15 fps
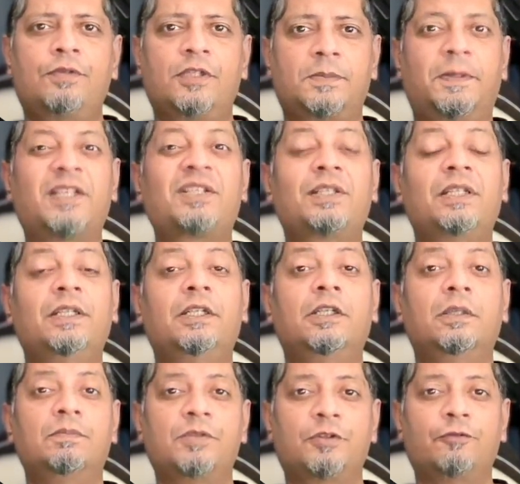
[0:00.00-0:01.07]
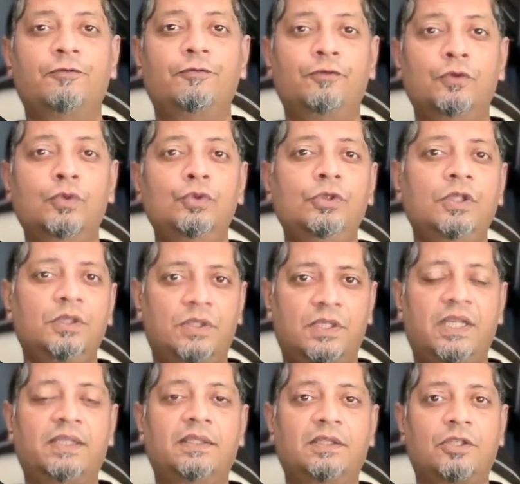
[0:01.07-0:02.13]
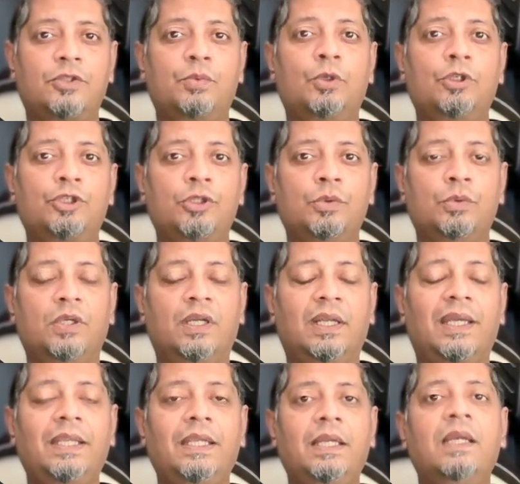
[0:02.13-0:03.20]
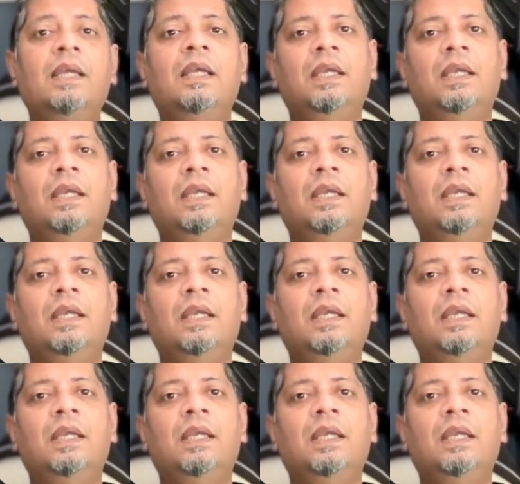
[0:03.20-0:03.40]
especially in terms of food, saying this is what you would like,